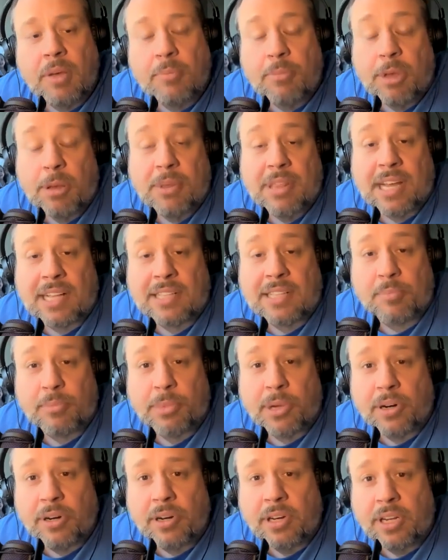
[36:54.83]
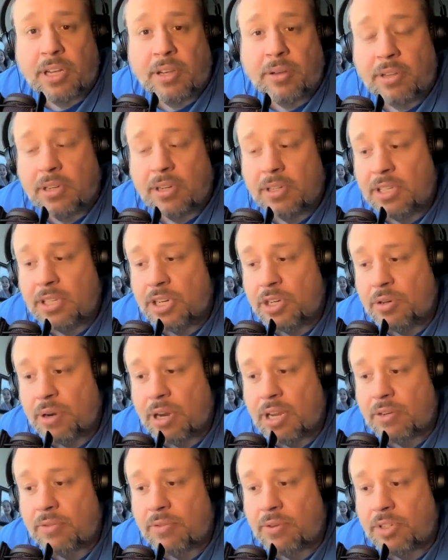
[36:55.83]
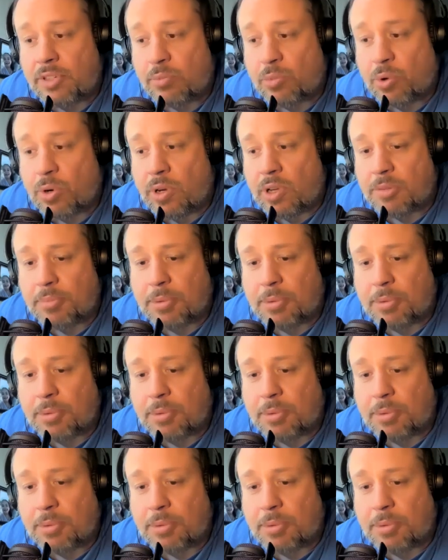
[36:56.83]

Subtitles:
Maybe that's a better deal than transferring somewhere else.